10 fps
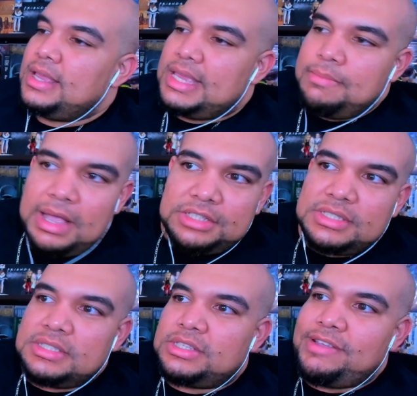He
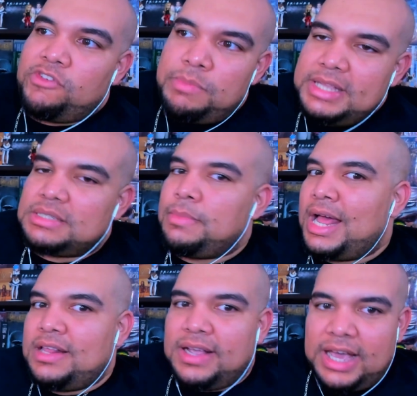mentions that you ever meet
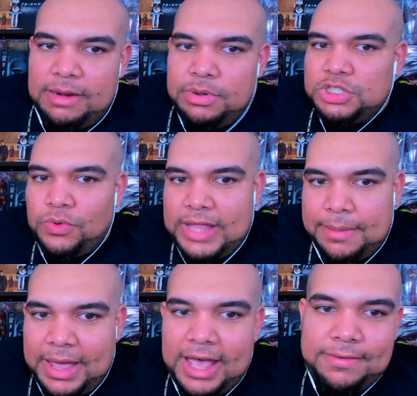somebody that kind of puts you in that
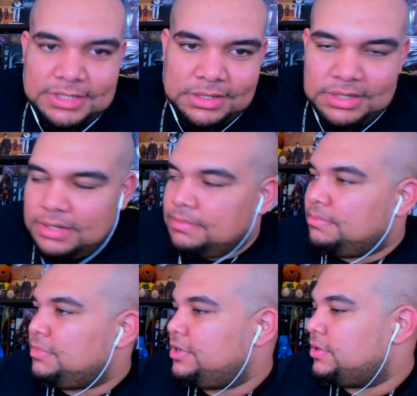path. Essentially,
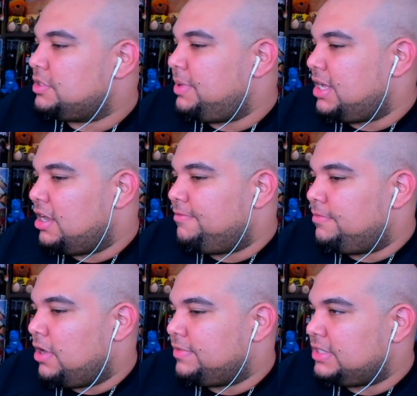you know, speaking
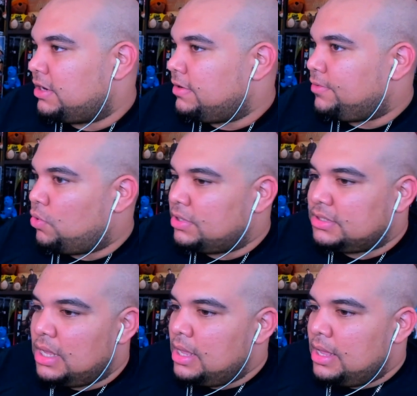of Sarah, of course.
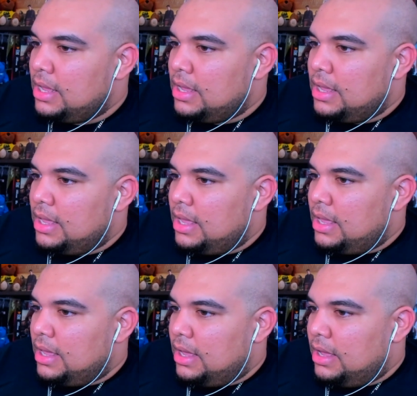
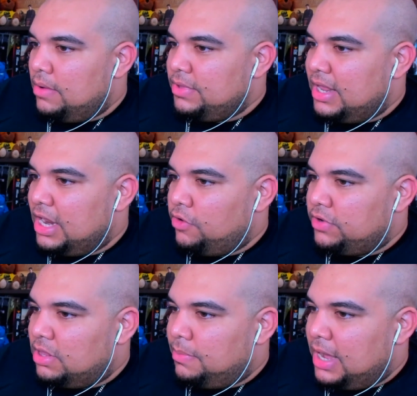We then head over to
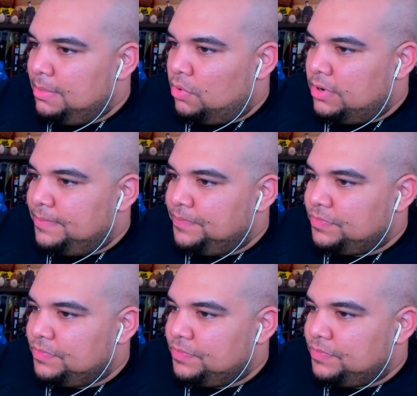the Bymore.